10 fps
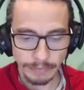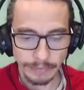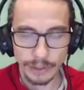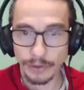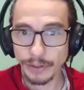
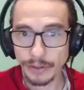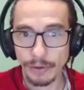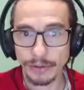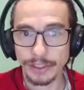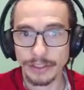So the
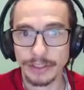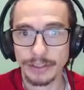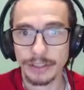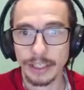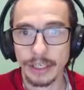total
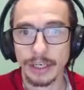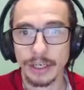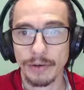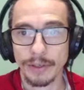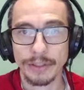distance
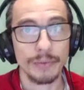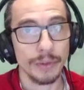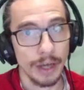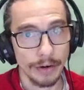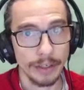was
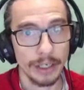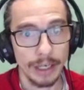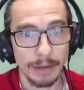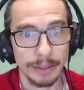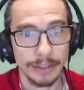100
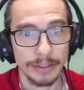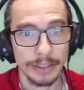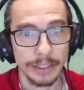kilometers.